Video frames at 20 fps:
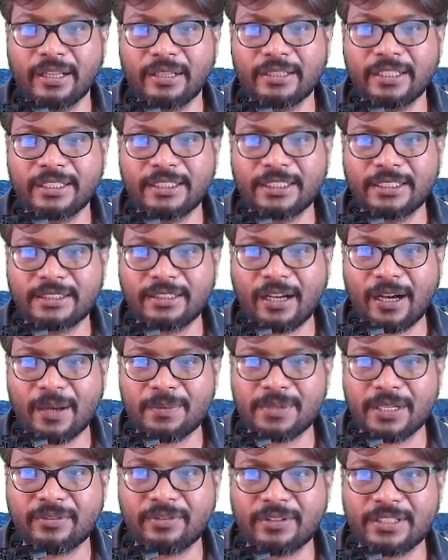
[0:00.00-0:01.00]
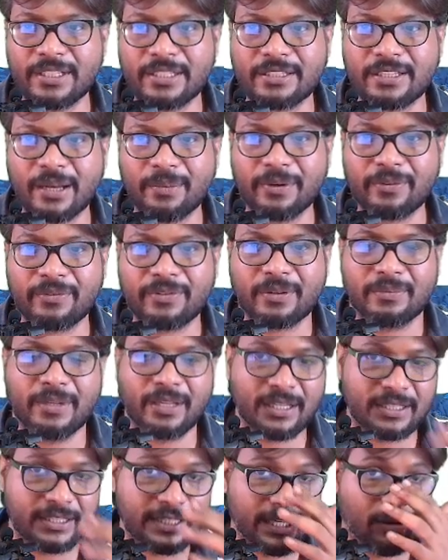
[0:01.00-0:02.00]
This is the object which is coming from
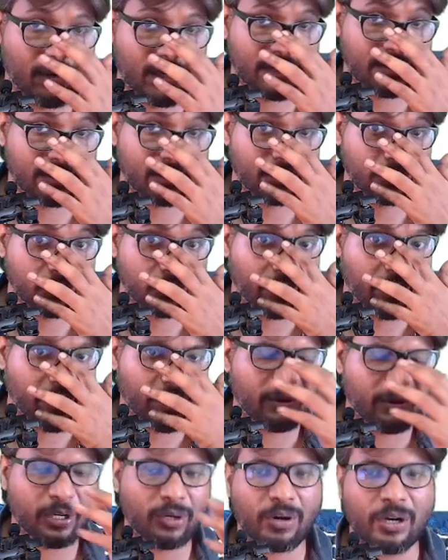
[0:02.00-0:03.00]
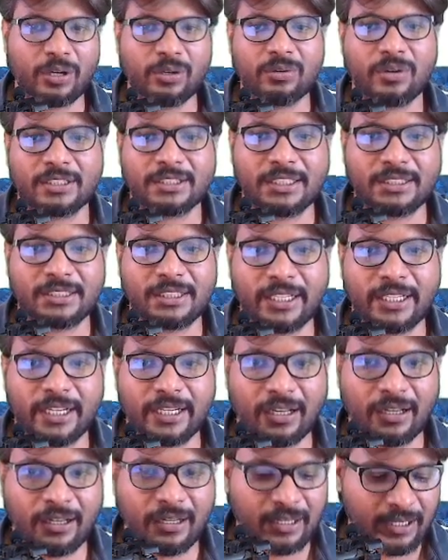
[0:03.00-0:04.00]
the SQLize. So whenever you want to access the
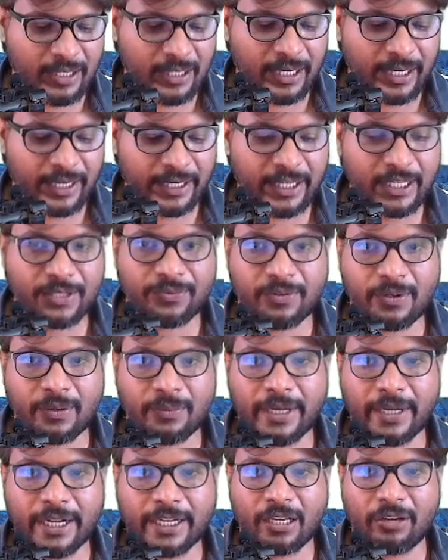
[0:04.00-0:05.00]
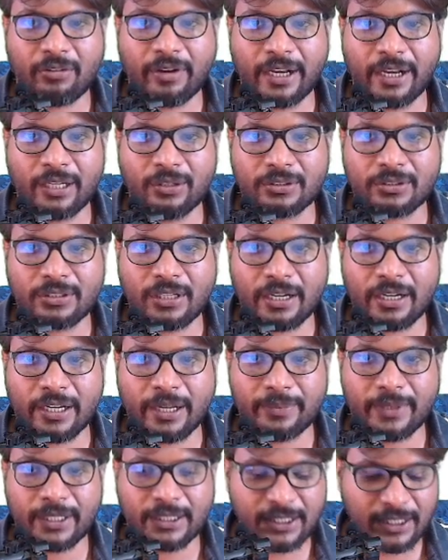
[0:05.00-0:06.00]
data, it is from data values dot
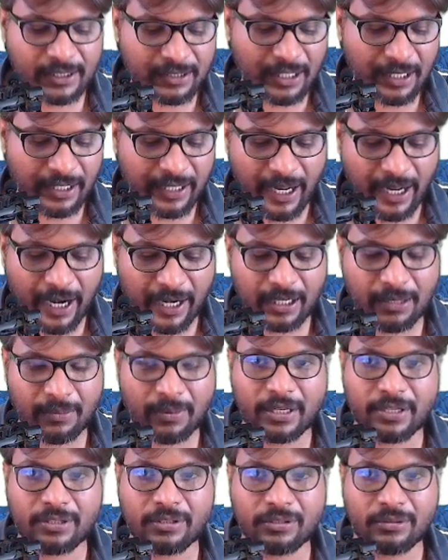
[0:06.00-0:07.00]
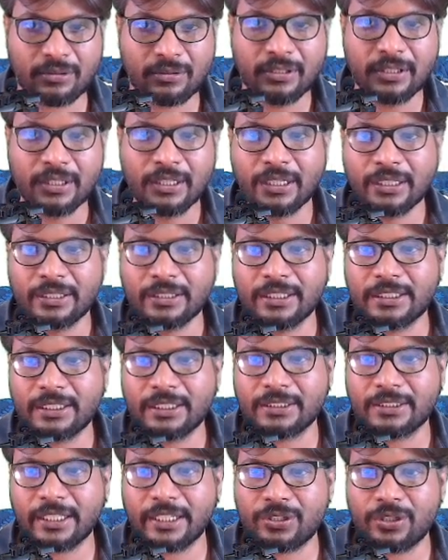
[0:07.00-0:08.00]
name. This is not a handlebar issue. This
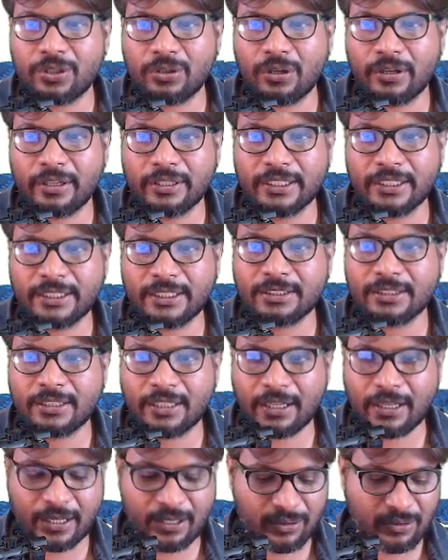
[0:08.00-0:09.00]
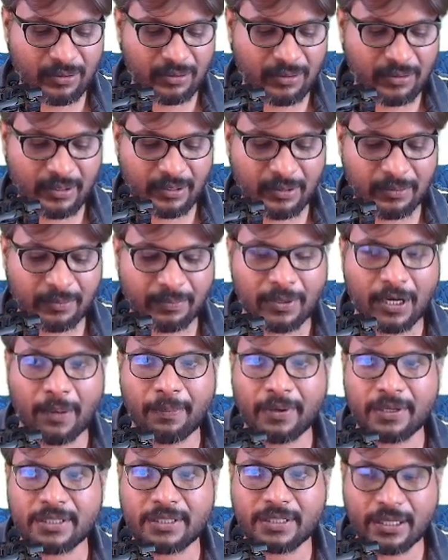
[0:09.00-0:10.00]
is the issue. This is the
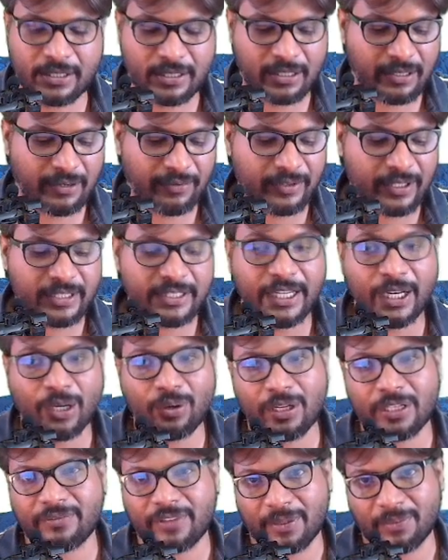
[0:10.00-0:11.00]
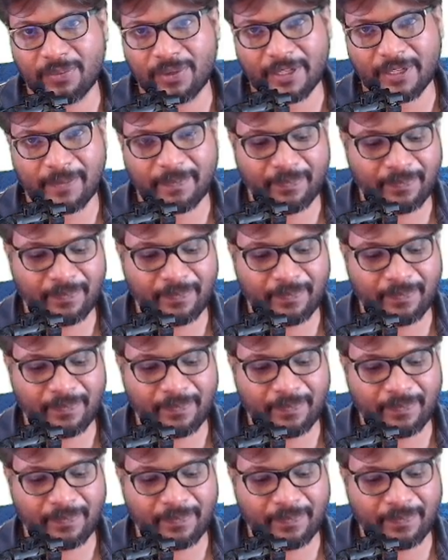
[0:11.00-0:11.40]
proper structure of the SQLize framework.